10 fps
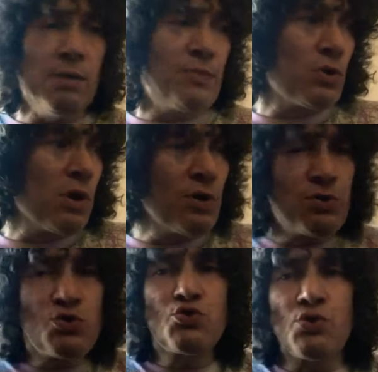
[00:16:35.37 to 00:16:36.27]
There are other
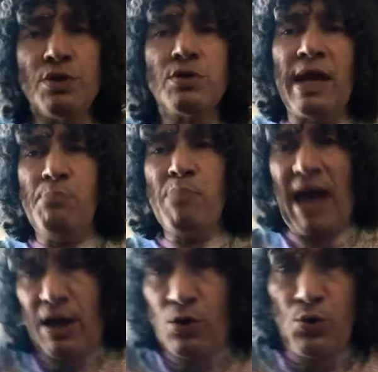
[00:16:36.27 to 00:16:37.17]
straws like
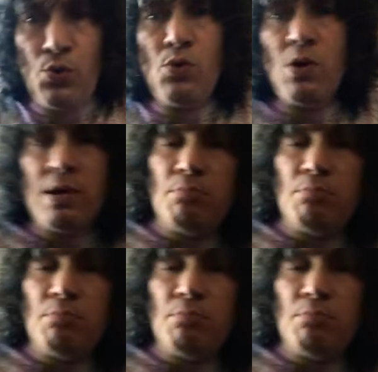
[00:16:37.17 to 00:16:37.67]
Baku,